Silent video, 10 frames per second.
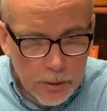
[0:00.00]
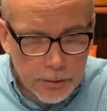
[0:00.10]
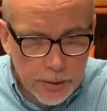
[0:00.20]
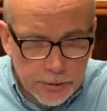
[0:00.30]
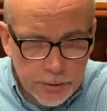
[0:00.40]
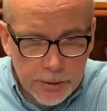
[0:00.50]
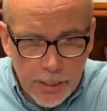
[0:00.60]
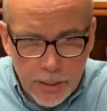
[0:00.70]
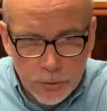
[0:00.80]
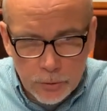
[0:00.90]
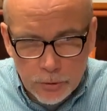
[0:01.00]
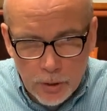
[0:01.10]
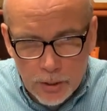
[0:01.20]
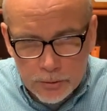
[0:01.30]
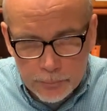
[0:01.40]
Then I said to the angel who
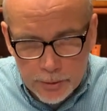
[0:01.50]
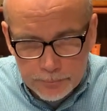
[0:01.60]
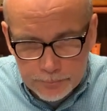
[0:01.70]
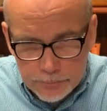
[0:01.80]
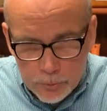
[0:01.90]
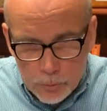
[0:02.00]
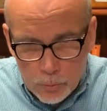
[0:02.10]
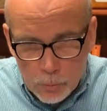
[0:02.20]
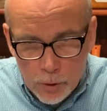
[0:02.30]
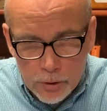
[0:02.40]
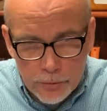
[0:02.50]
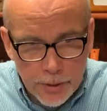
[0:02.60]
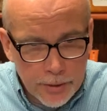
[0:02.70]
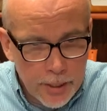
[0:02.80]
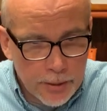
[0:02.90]
talked to me, where are
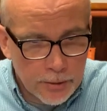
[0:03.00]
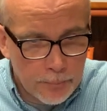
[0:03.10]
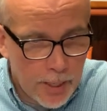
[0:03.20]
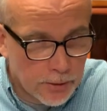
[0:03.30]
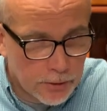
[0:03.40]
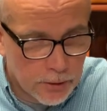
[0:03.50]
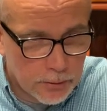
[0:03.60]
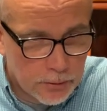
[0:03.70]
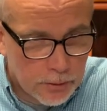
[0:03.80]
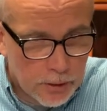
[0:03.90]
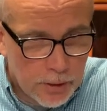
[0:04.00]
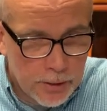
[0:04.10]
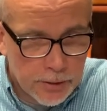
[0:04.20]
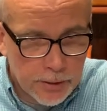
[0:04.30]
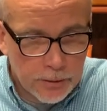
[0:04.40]
they taking the basket?
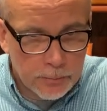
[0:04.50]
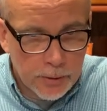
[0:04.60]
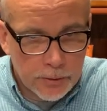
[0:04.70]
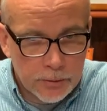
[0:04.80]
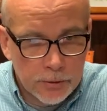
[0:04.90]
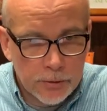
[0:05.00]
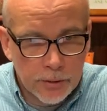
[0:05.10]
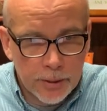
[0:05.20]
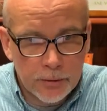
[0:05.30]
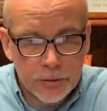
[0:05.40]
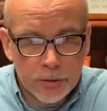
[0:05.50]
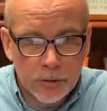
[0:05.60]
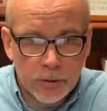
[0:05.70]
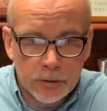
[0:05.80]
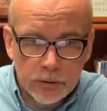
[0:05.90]
And he said to me, to the land of
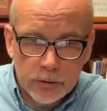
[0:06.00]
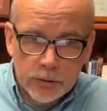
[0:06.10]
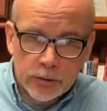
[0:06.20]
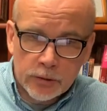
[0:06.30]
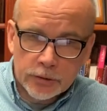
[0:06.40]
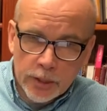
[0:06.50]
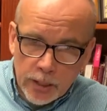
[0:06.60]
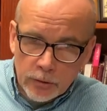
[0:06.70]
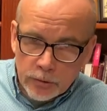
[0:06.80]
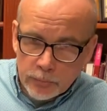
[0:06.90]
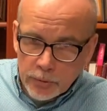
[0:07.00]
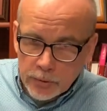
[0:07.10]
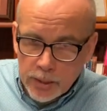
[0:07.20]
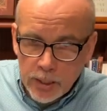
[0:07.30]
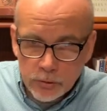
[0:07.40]
Shinar, to
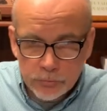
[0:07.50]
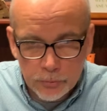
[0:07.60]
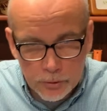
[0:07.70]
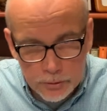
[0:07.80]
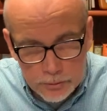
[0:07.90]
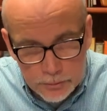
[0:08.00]
build a house for it.